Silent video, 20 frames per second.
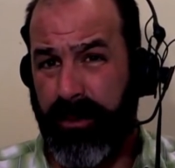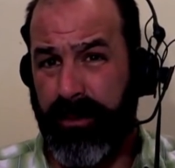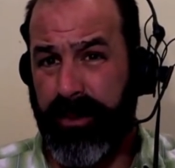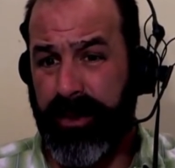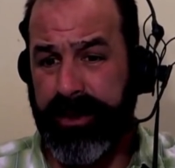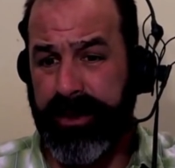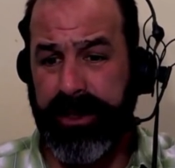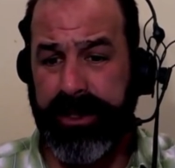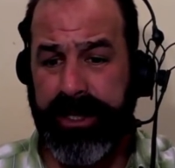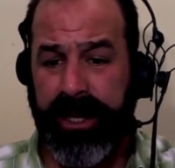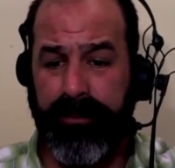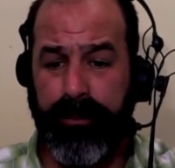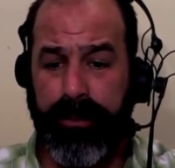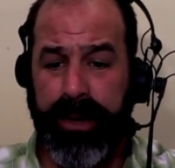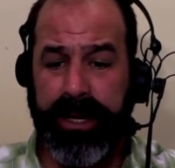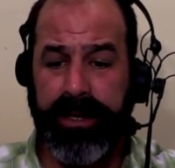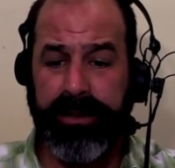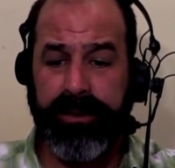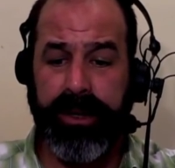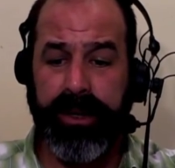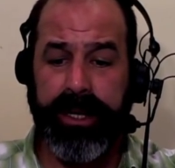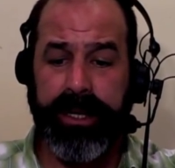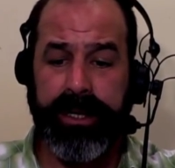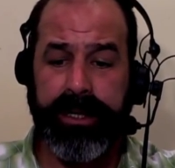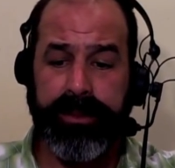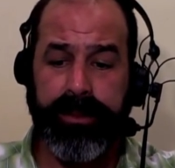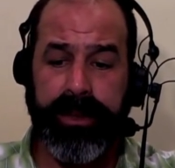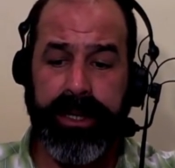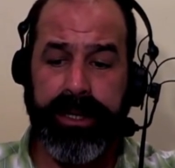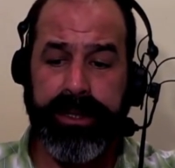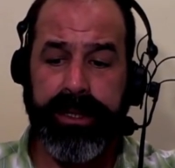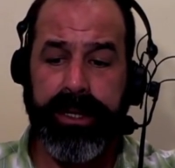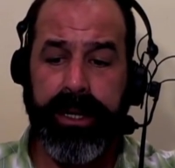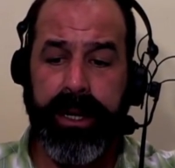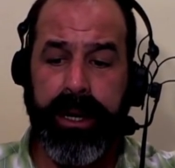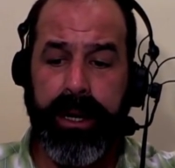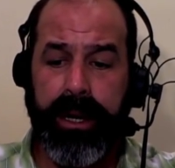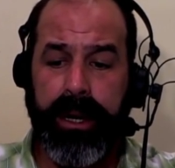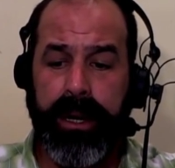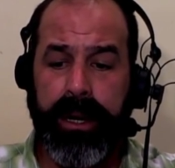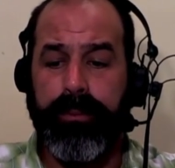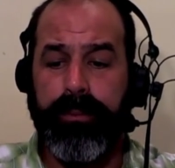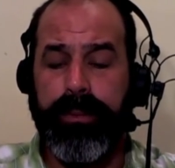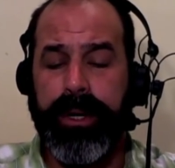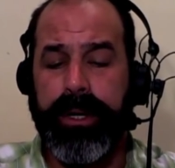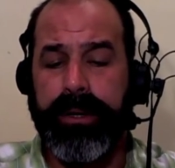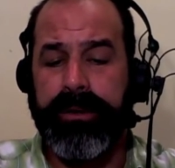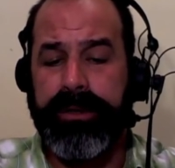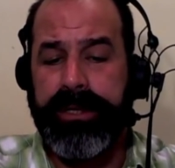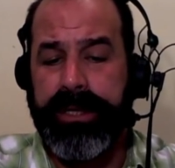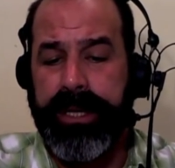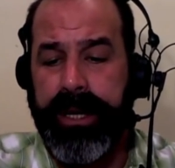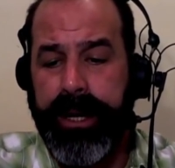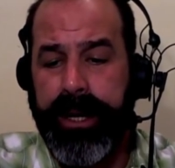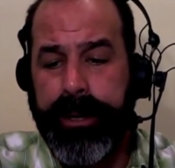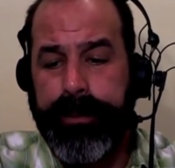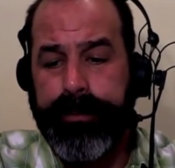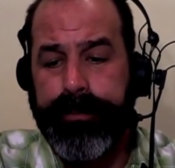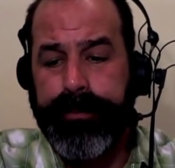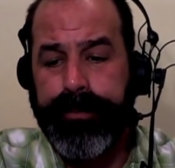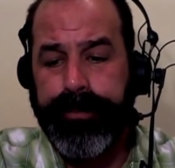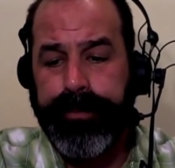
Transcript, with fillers: Chromebooks mm. just haven't penetrated as much. But uh,